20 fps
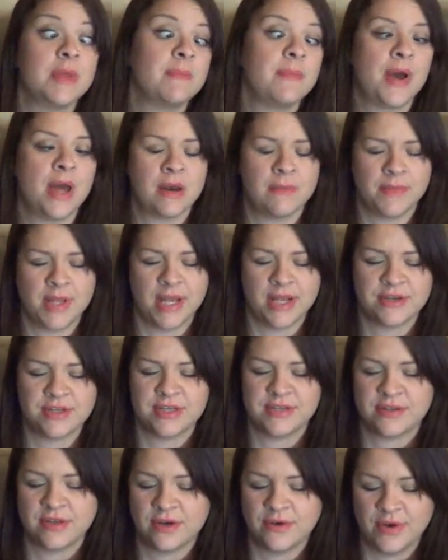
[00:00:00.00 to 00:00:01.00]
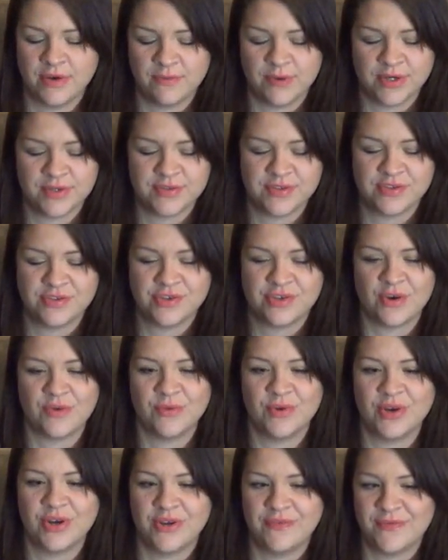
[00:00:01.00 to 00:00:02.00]
The bottom lashes are so
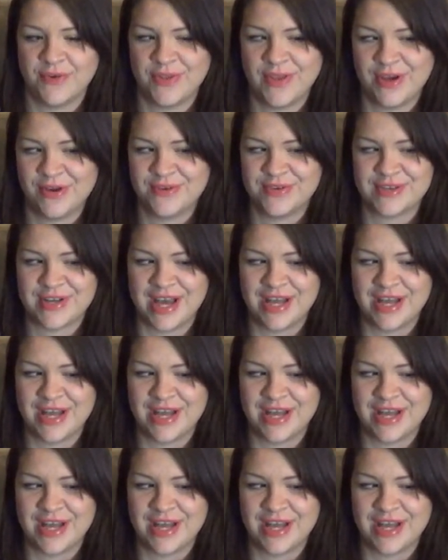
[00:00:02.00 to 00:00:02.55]
good for those.